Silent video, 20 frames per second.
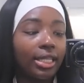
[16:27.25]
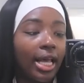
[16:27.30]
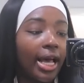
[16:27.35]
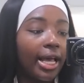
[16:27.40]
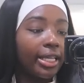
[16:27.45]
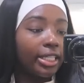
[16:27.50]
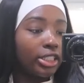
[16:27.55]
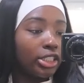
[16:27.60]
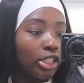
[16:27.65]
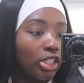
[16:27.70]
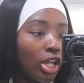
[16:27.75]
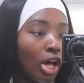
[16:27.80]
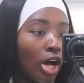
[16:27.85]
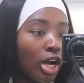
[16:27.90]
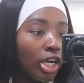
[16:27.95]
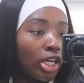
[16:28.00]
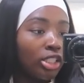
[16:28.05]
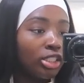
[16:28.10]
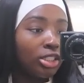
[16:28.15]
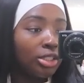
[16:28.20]
size
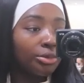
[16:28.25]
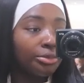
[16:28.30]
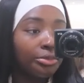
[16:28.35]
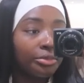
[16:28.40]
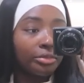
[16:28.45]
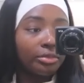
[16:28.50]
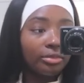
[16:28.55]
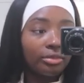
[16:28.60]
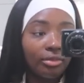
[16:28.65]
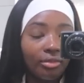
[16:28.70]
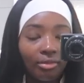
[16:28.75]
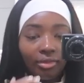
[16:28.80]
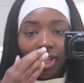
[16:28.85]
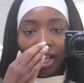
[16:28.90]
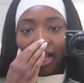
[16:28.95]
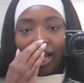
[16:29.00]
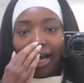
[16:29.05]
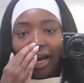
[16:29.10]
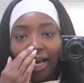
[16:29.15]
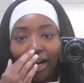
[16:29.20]
large.
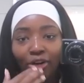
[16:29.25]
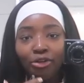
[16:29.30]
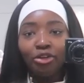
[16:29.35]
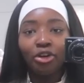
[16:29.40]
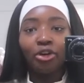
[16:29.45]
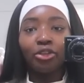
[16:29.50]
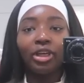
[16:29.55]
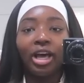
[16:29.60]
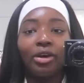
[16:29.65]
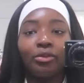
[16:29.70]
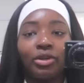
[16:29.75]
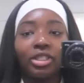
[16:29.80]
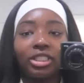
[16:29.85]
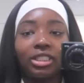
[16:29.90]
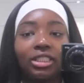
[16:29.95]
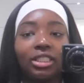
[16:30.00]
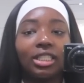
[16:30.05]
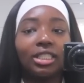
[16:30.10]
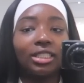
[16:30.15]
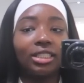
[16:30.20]
I don't know that. I wish
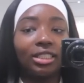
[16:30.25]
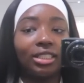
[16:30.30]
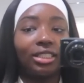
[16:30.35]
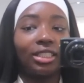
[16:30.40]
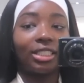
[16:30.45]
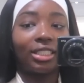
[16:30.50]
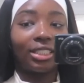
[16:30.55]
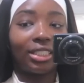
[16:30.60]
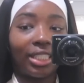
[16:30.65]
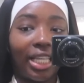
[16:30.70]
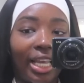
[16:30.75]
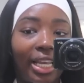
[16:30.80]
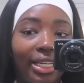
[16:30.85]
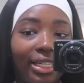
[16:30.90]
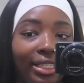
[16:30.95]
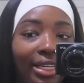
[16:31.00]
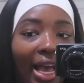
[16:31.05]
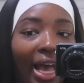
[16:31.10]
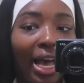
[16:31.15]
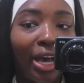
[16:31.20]
this just
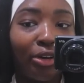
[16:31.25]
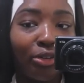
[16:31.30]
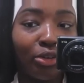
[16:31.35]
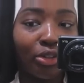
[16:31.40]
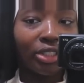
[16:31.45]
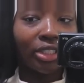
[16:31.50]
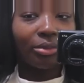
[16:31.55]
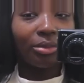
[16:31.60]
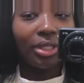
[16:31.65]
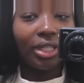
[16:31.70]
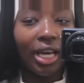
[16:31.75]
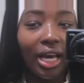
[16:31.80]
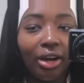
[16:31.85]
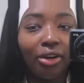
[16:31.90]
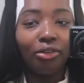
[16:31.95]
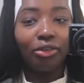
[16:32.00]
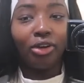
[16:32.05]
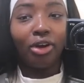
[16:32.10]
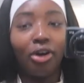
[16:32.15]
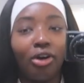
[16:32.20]
stayed down or something. I
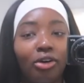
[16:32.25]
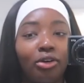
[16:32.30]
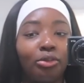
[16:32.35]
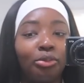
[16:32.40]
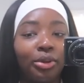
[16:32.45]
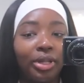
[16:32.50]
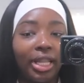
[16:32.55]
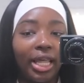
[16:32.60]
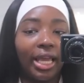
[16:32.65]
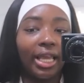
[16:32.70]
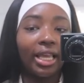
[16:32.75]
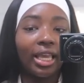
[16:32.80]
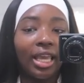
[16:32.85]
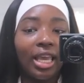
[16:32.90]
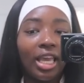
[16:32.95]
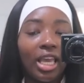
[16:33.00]
don't know, but like,